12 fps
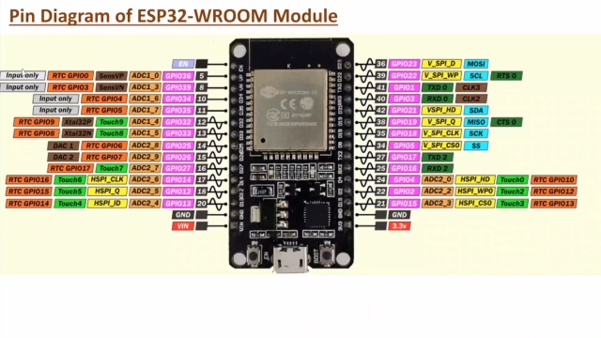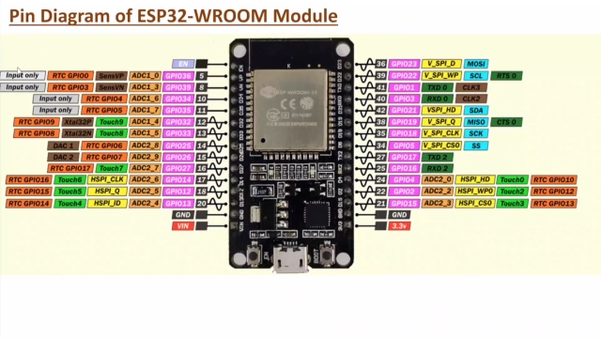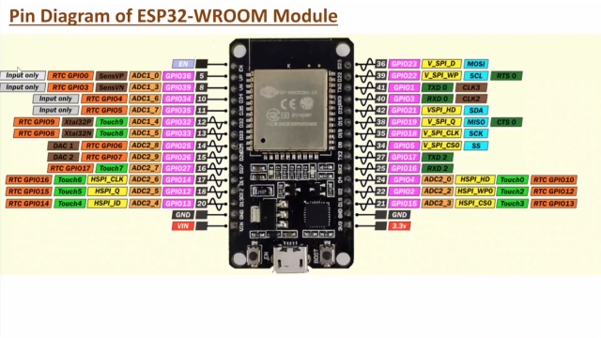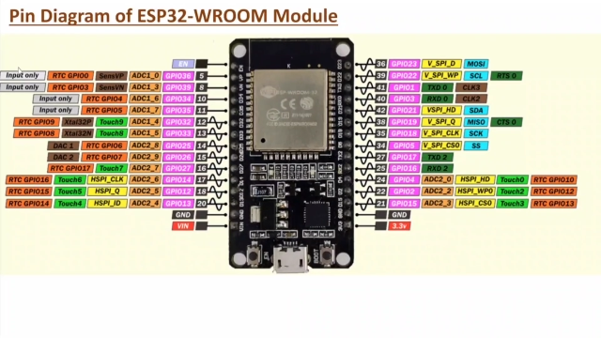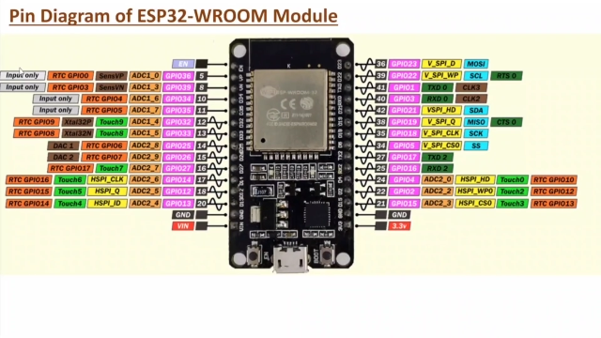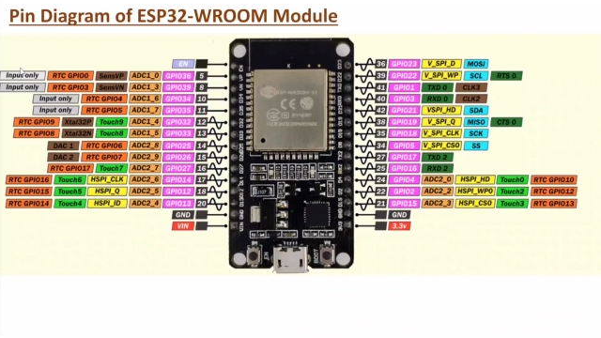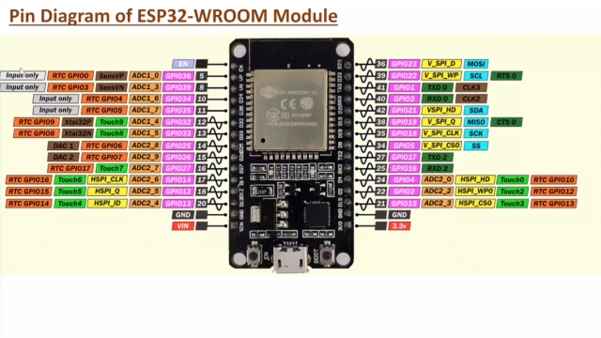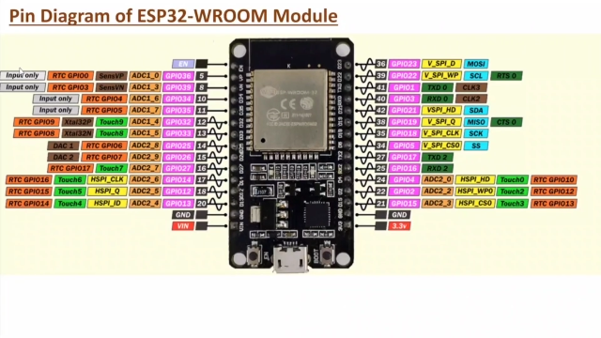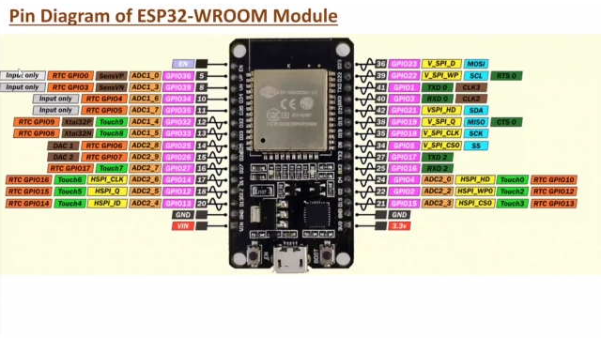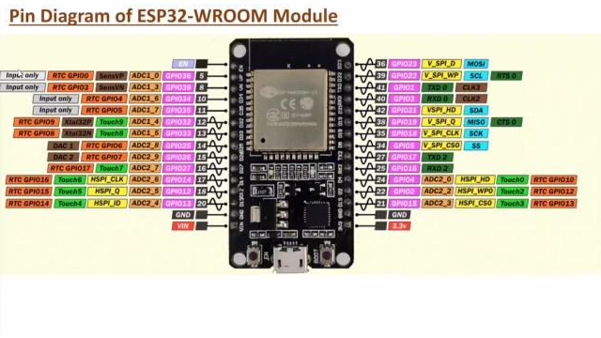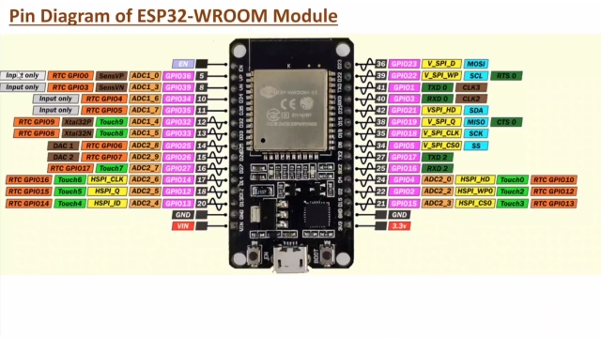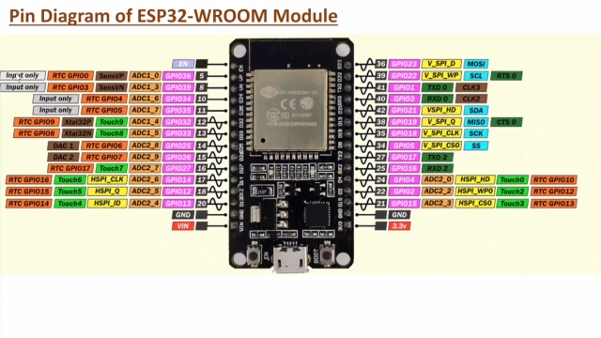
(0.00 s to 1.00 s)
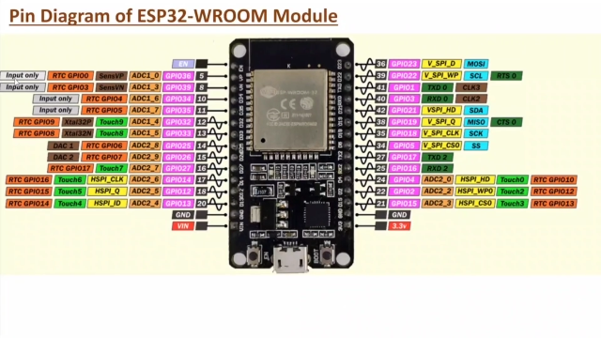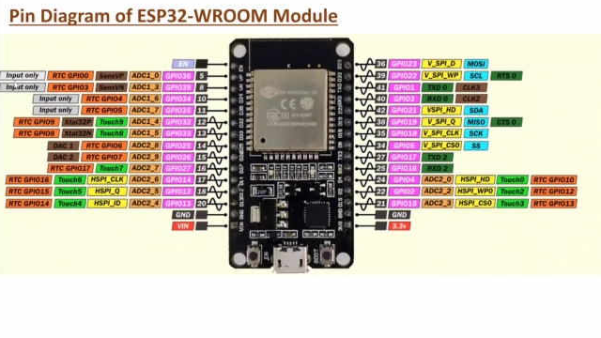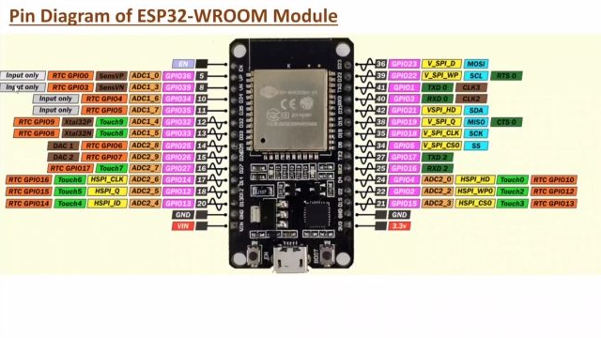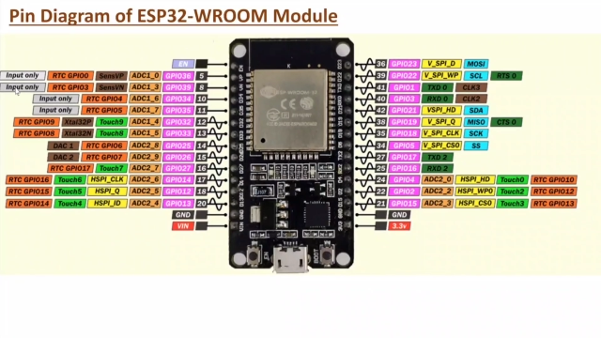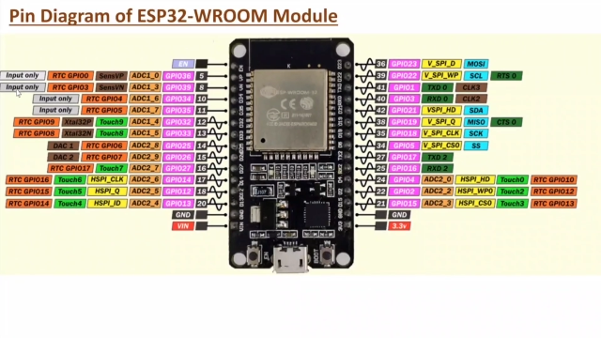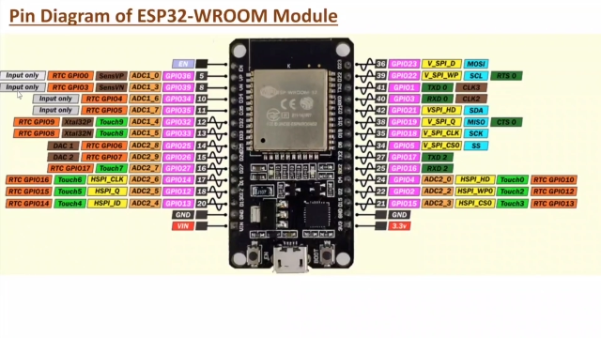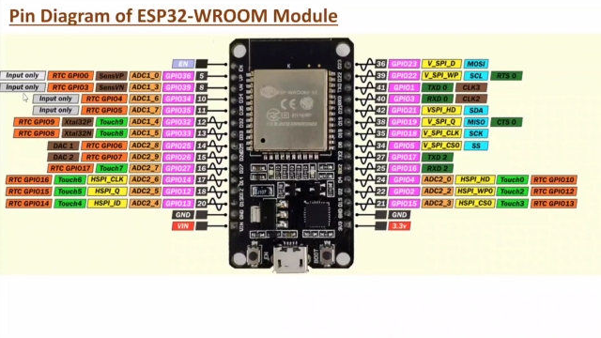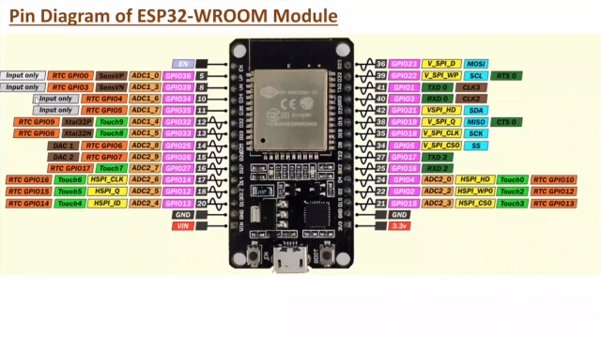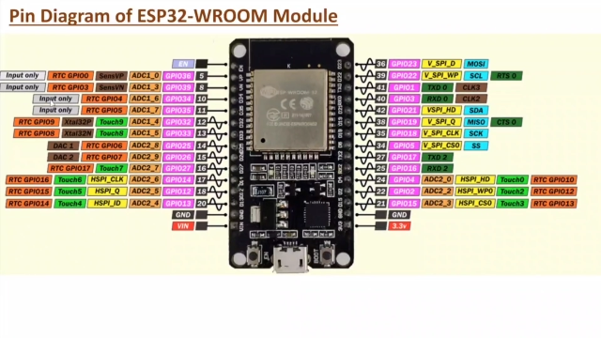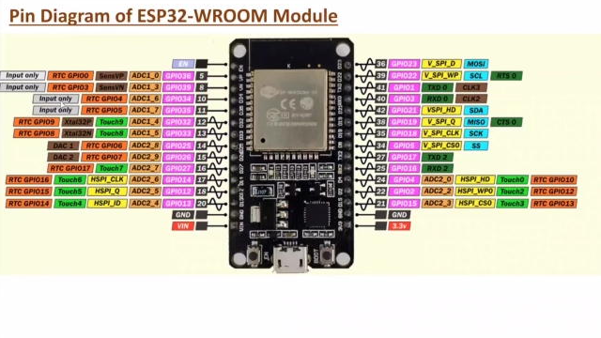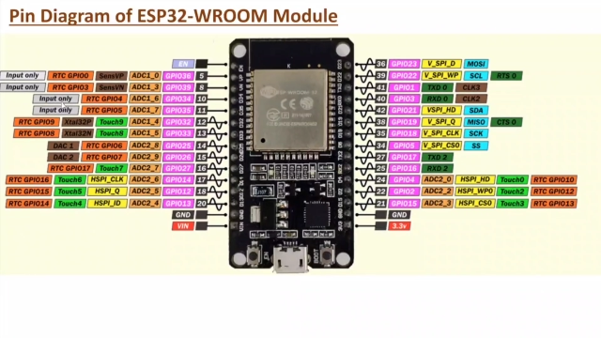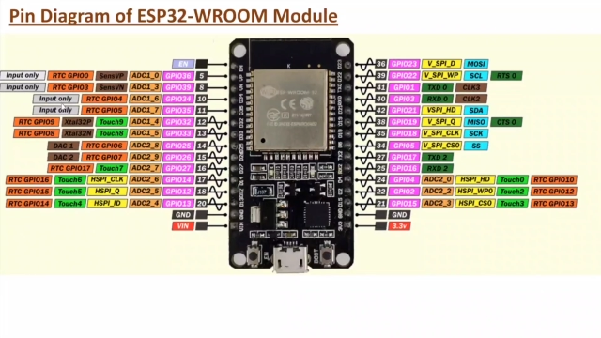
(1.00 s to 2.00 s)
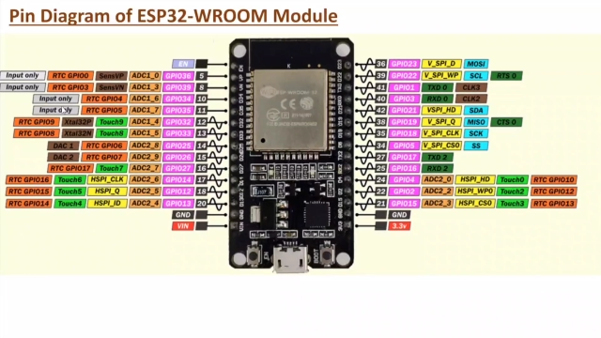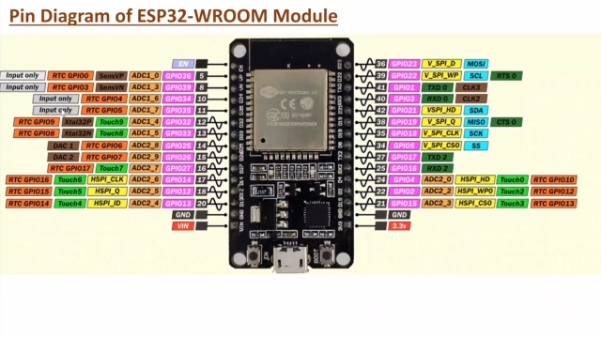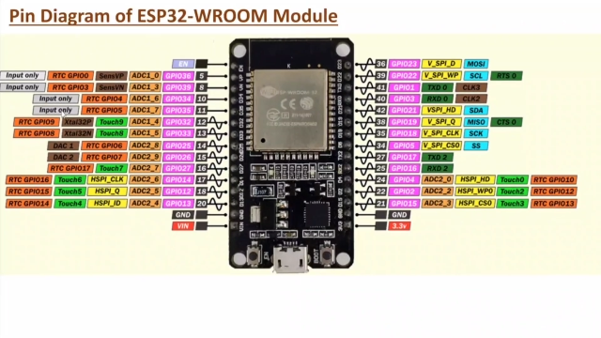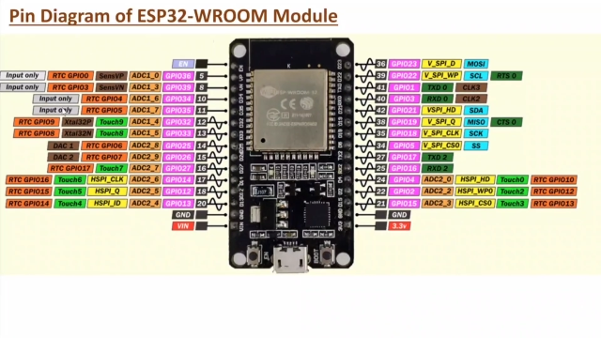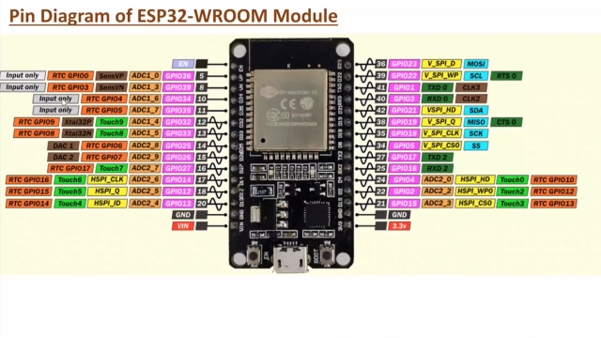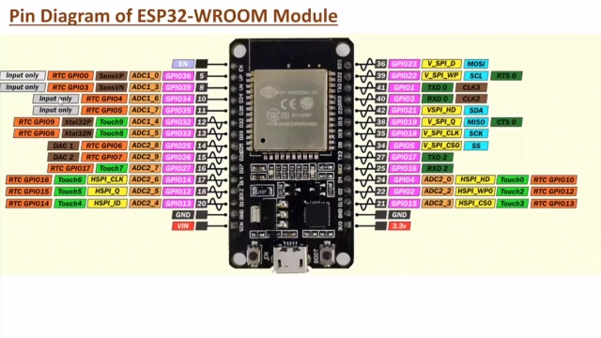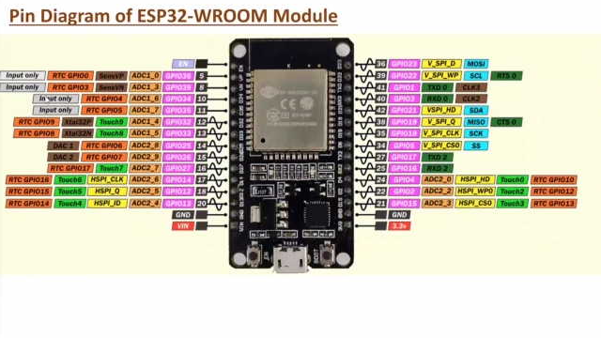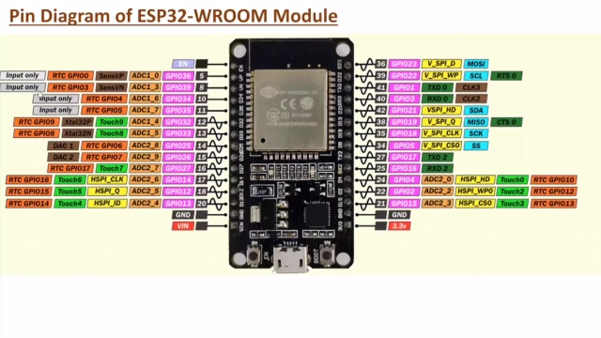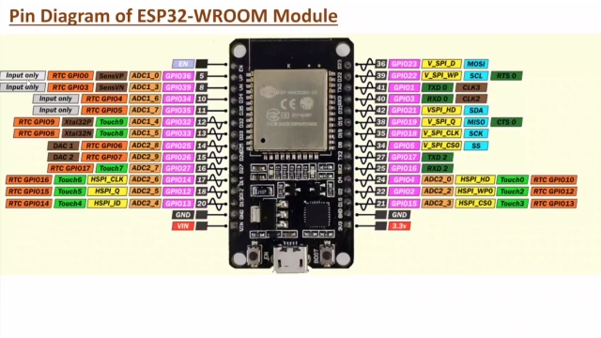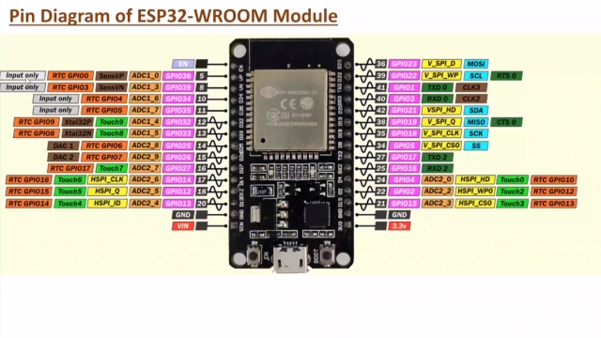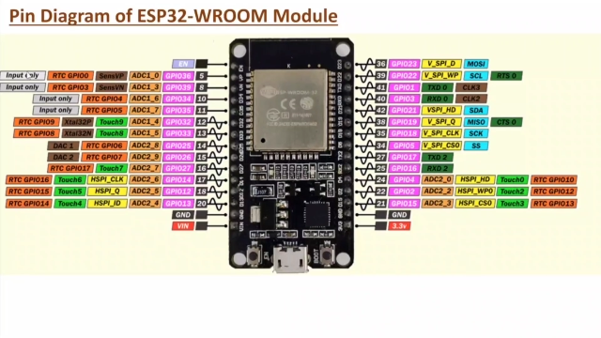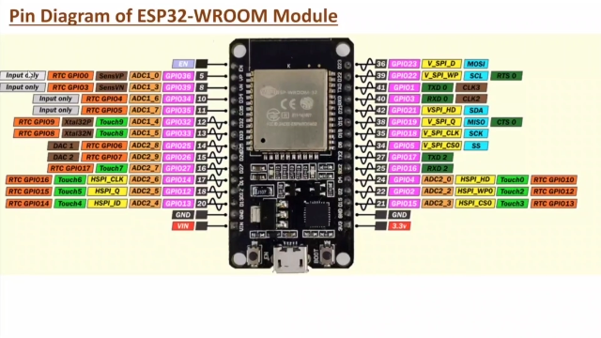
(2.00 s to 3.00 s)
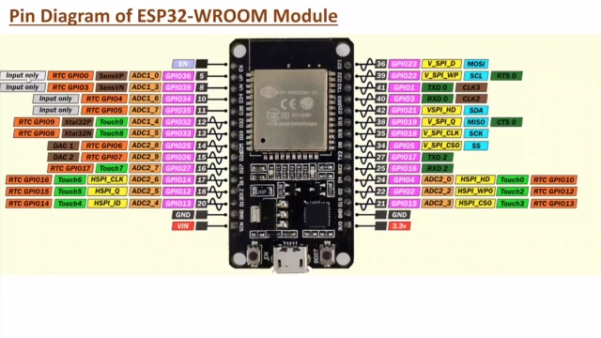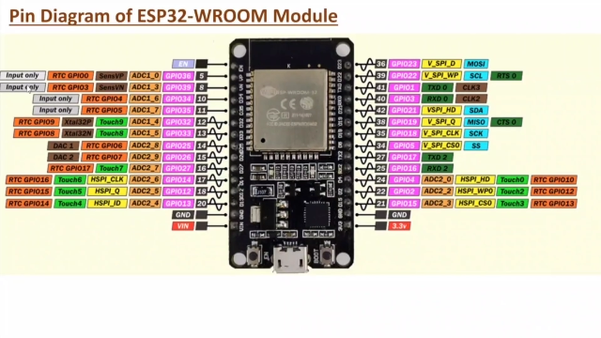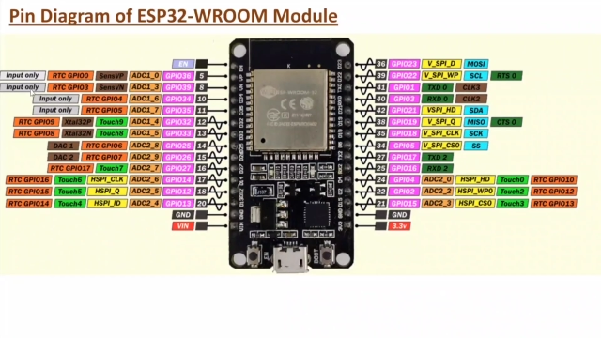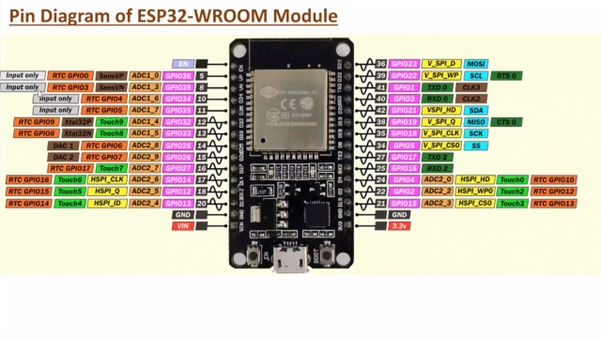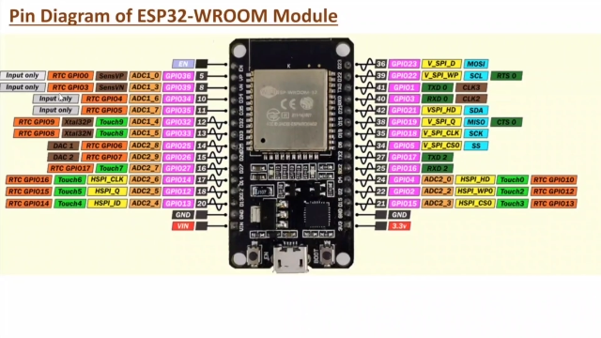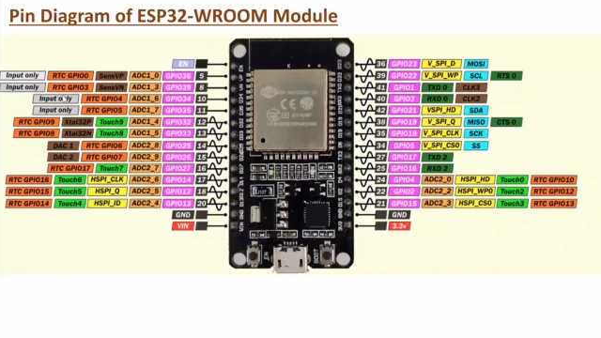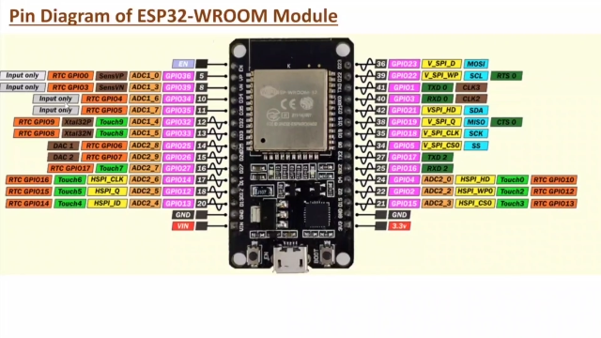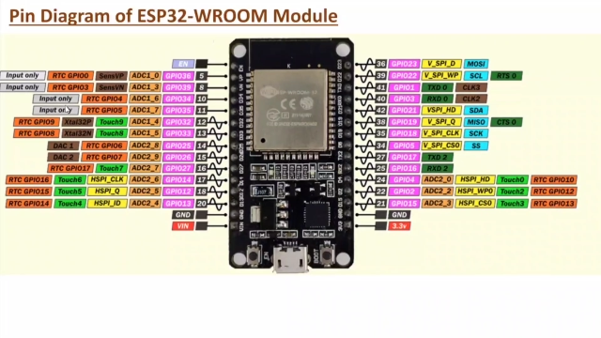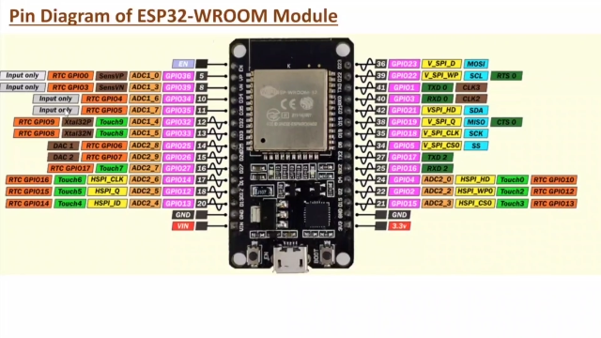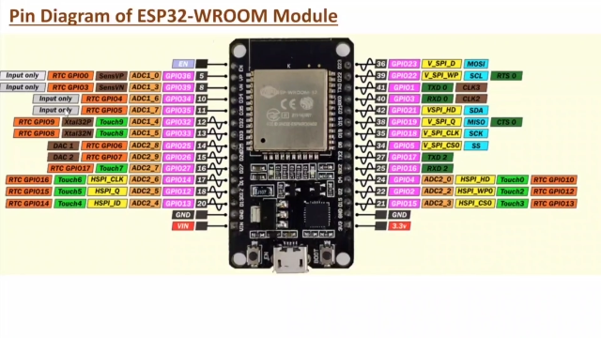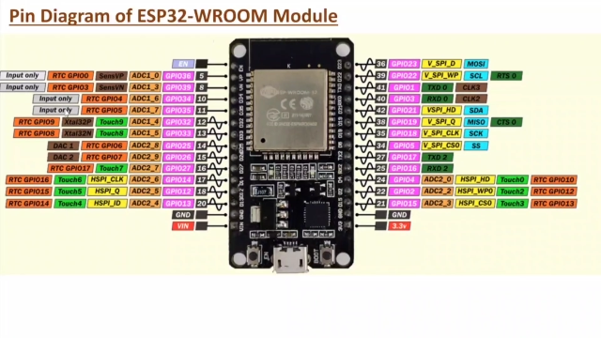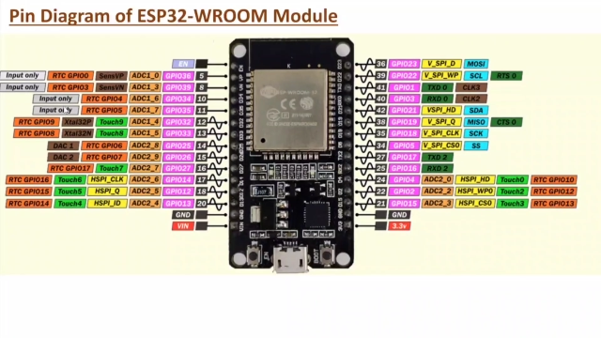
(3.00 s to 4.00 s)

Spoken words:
No face is visible, so there are no lips to read.